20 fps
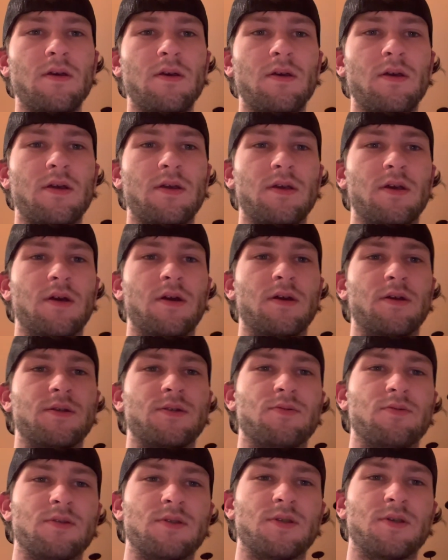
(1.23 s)
Hey guys,
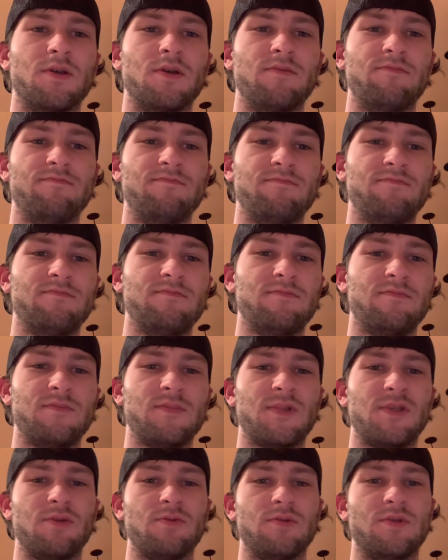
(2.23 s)
what's up?
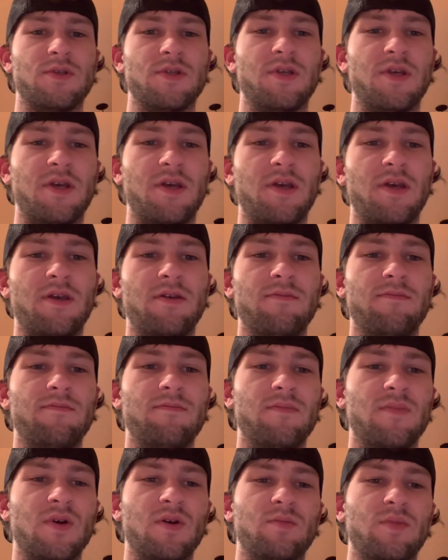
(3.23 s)
So today
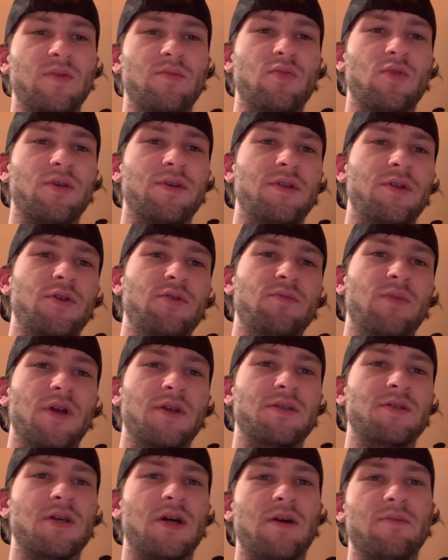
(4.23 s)
I'll be bringing you my
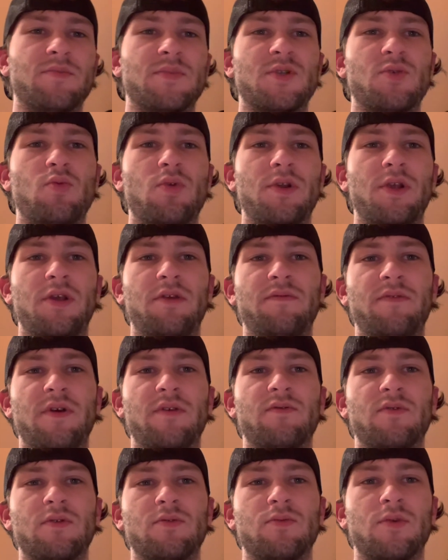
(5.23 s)
top 20
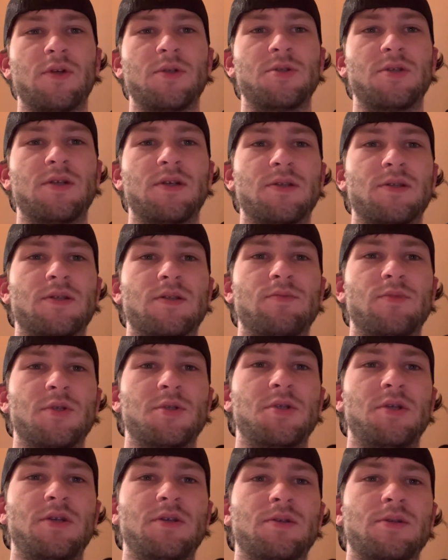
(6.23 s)
favorite Rage Against the
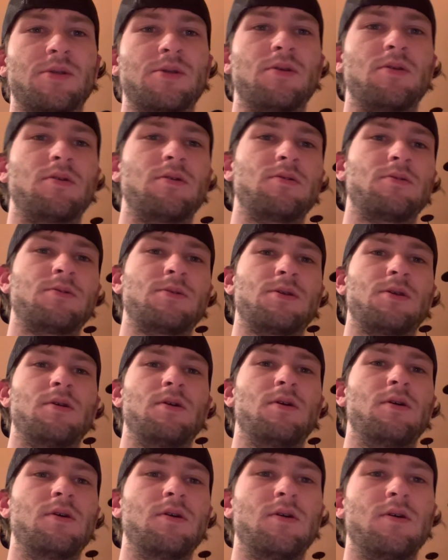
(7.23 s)
Machine songs
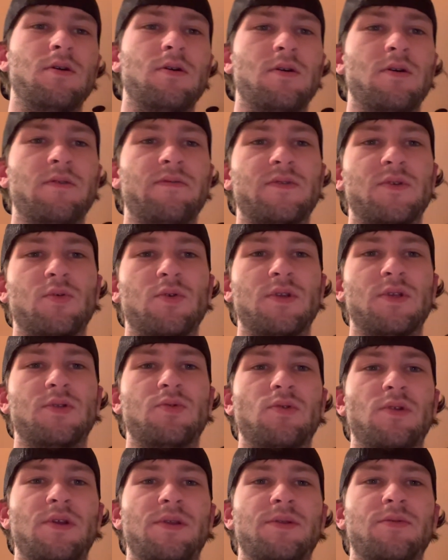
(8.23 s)
of
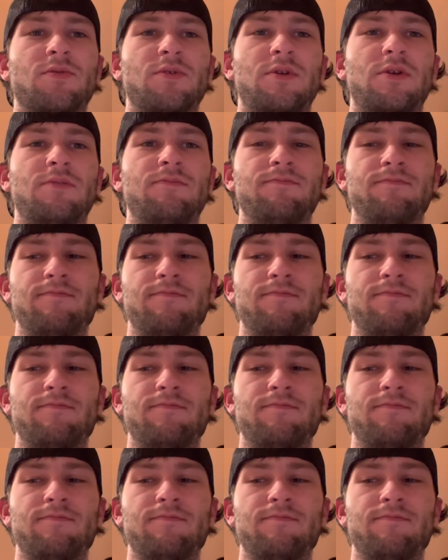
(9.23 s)
2023.